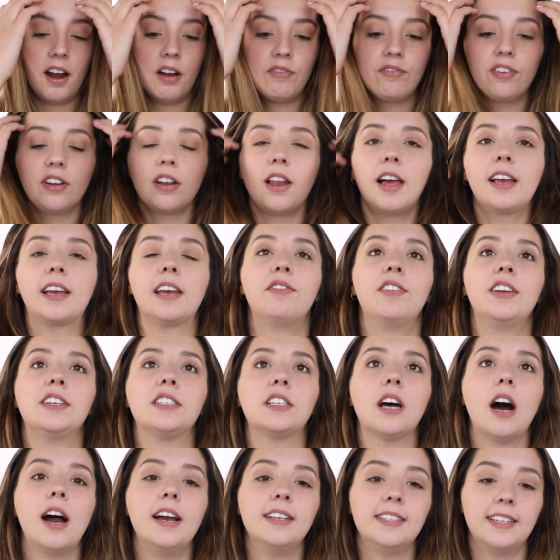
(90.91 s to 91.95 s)
I feel like if it
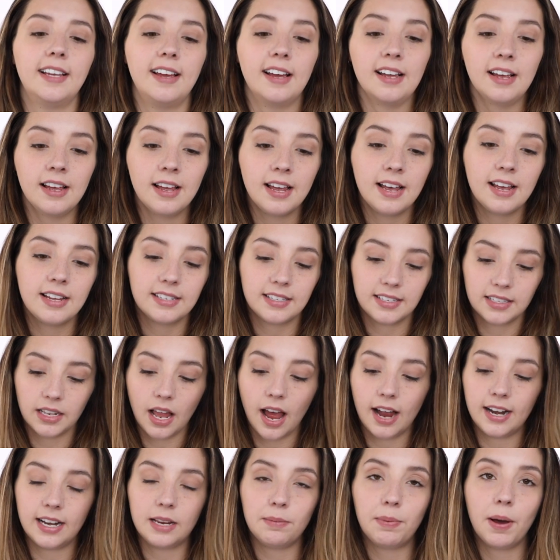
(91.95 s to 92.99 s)
dyes it
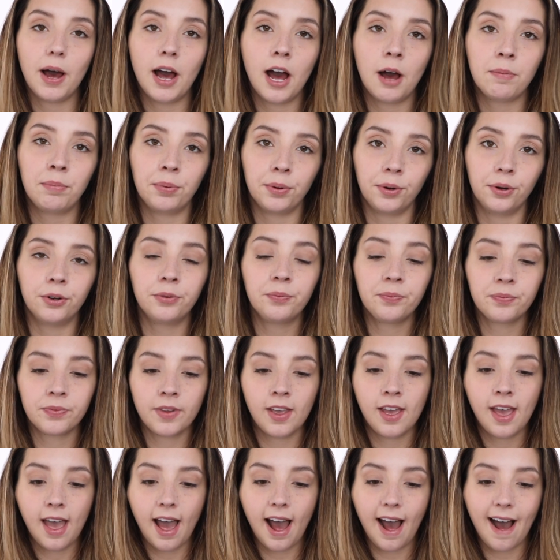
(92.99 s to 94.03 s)
slightly purple,
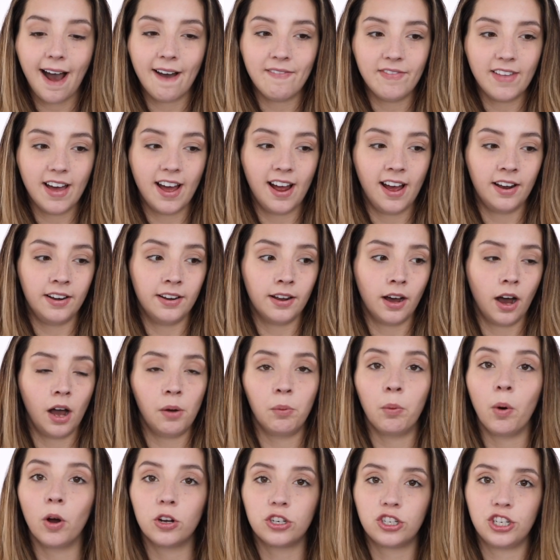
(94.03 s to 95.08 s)
and then I
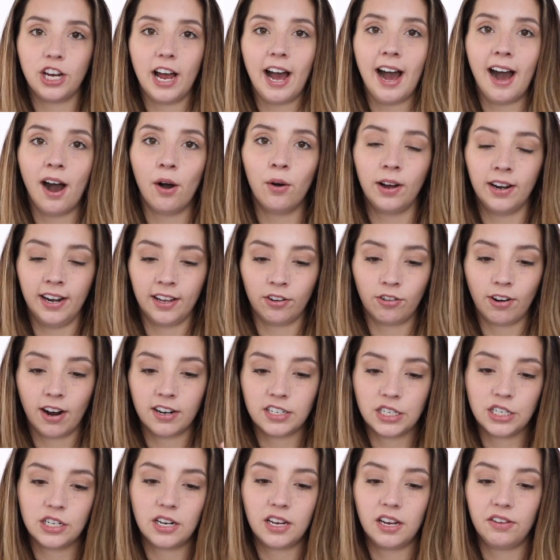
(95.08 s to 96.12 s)
wash it out and it
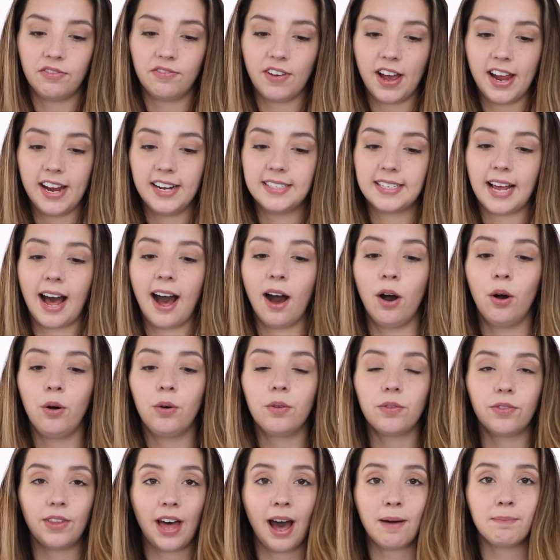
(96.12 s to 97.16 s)
gradually fades
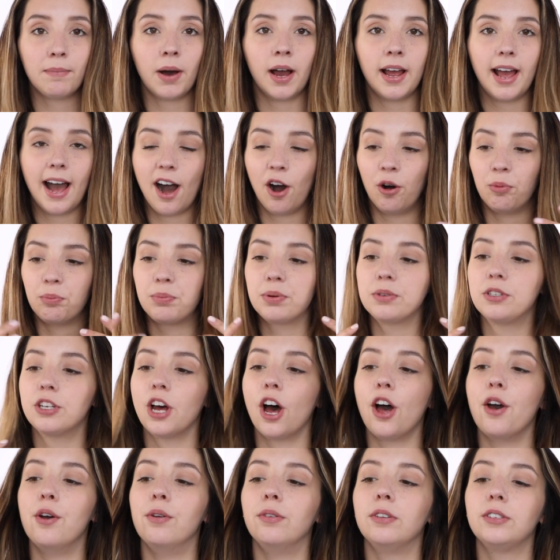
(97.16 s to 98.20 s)
out, that might help
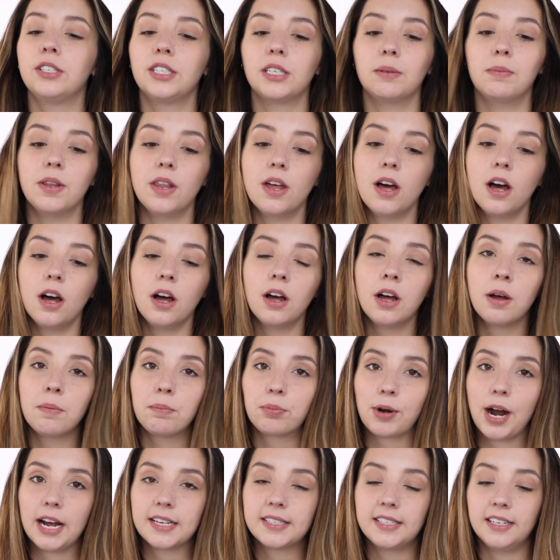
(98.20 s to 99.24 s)
tone some of the
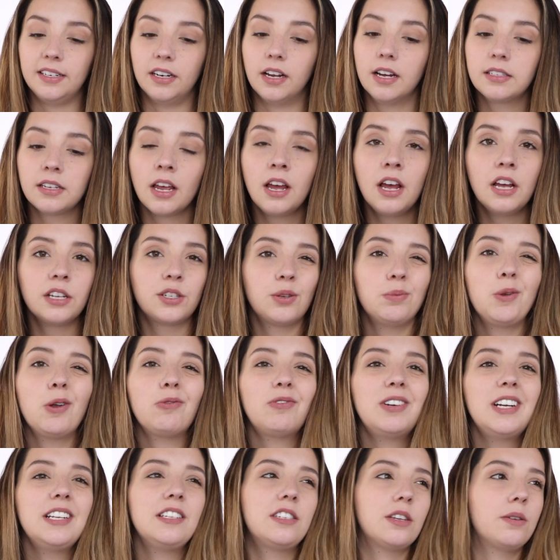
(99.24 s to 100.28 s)
brassiness. So I'm not
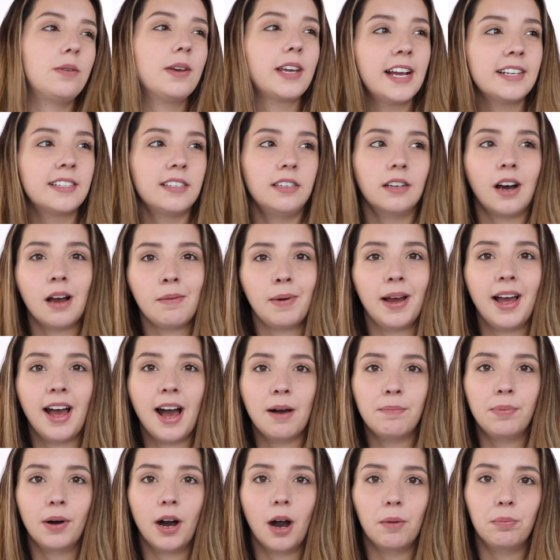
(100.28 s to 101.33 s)
really doing it to dye my
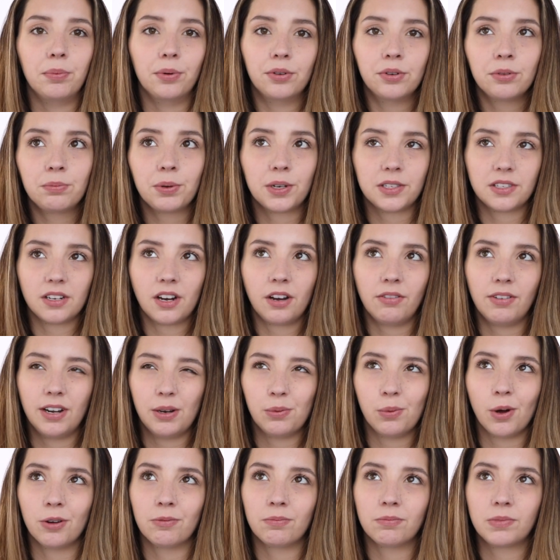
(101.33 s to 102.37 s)
hair purple because I don't
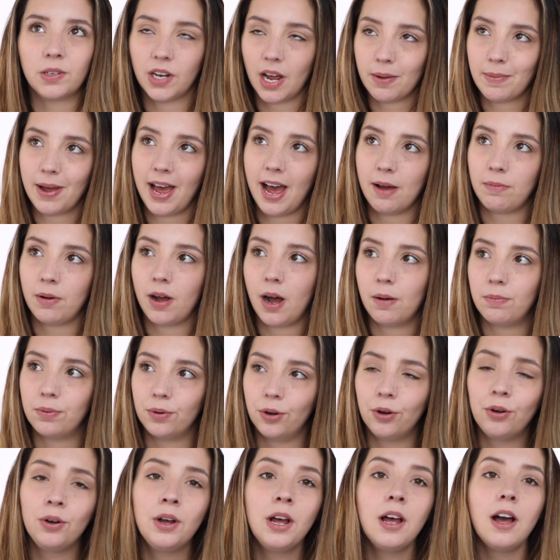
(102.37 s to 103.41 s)
really want to dye my hair
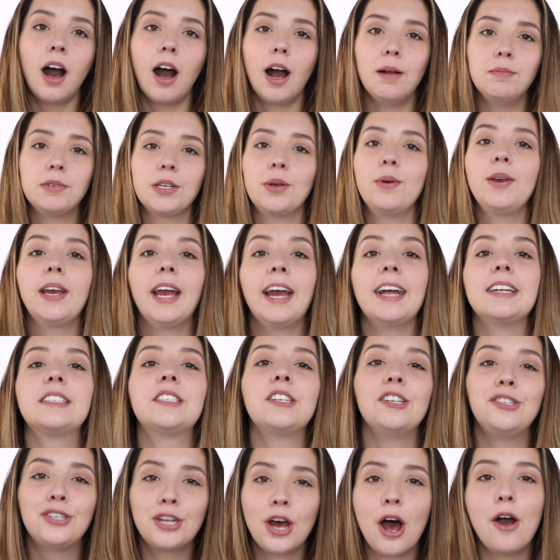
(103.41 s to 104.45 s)
purple. I'm doing it
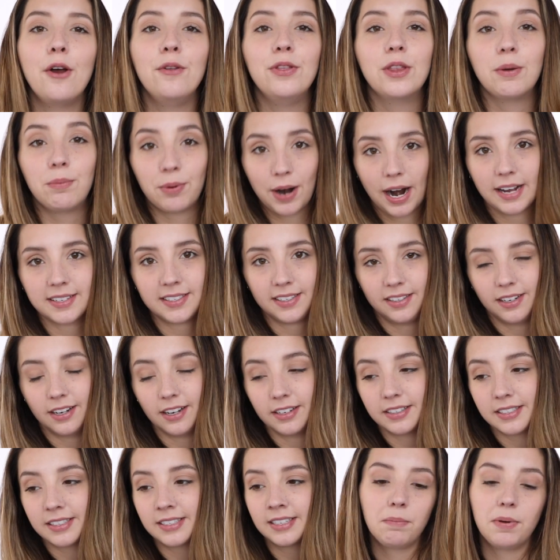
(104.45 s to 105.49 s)
to tone the
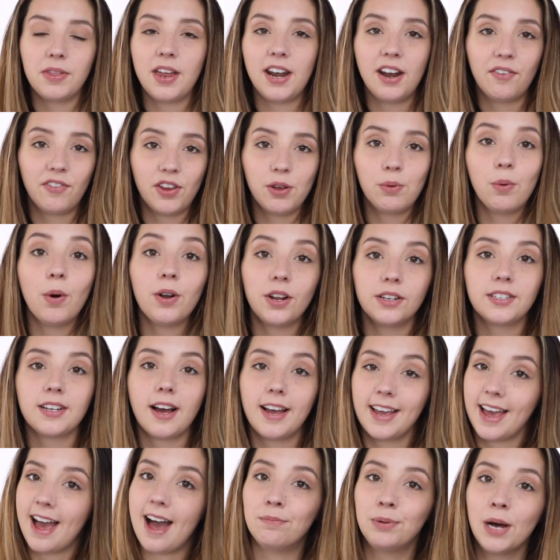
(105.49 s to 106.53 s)
brassiness. But then if you want to
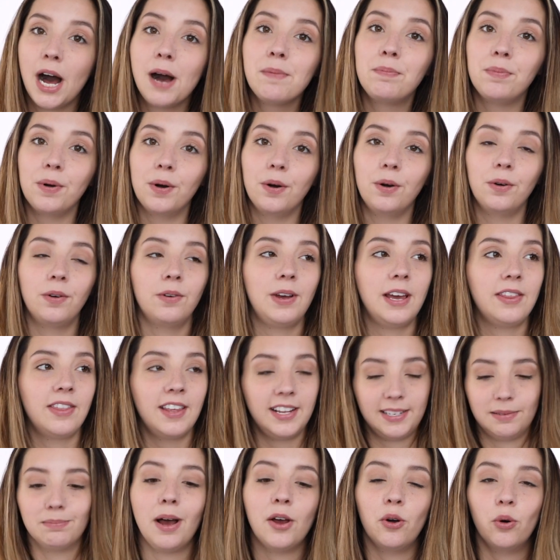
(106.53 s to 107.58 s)
dye your hair purple,
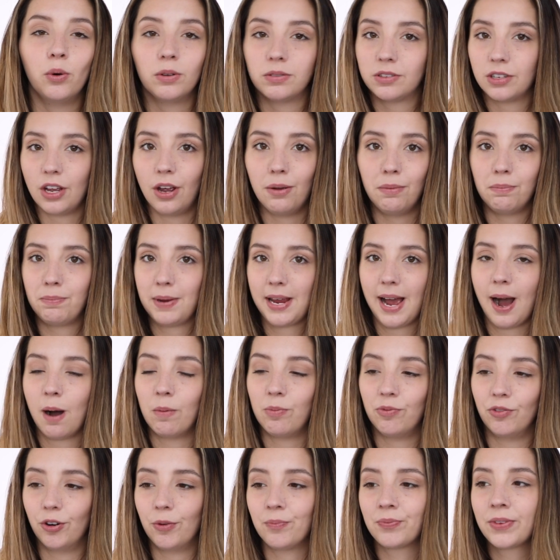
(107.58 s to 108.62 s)
this might also be
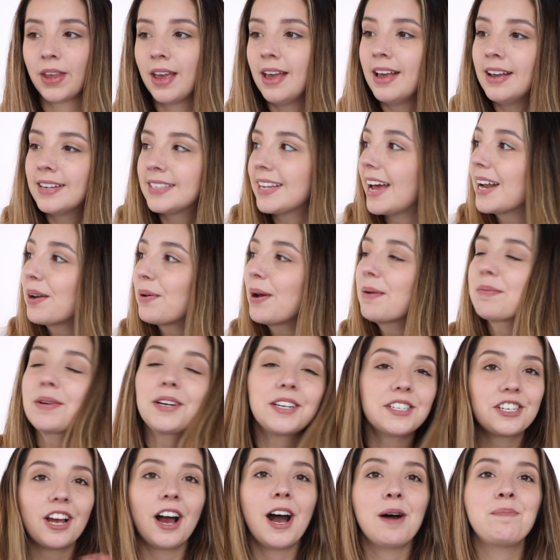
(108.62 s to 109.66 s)
helpful. So anyway, I'm going
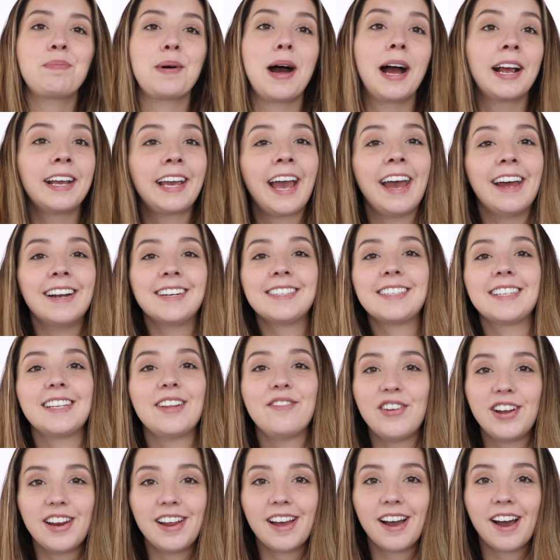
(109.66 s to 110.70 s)
to shut up and get into the
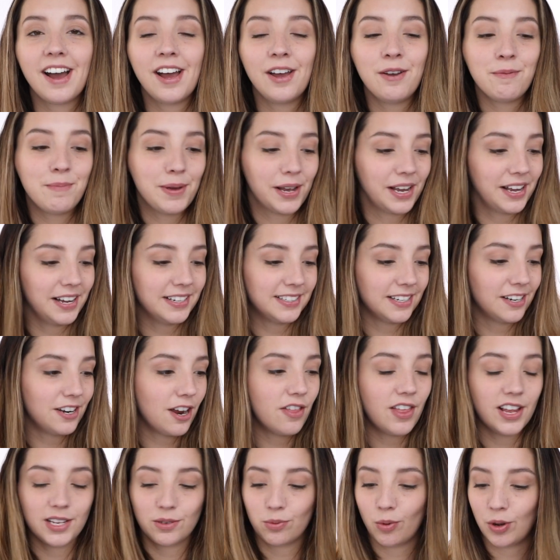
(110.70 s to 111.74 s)
video because I know
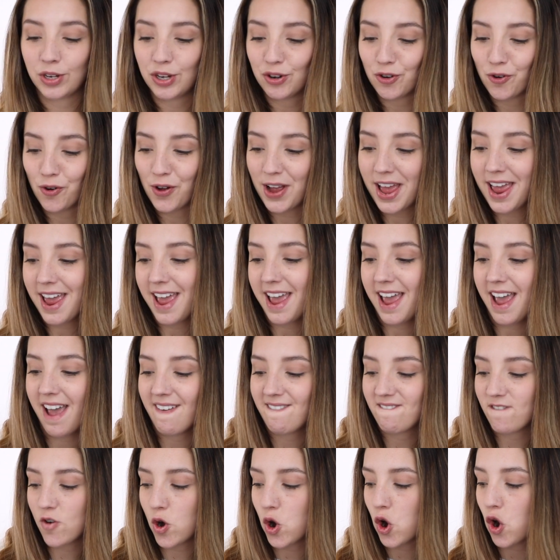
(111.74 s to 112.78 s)
that's what you're all here
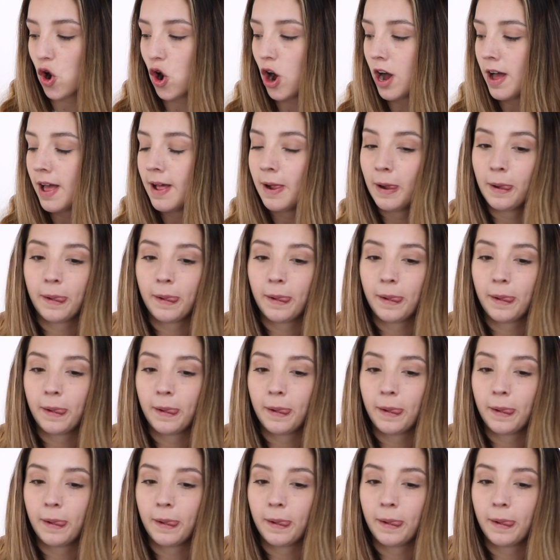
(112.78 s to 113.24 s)
for.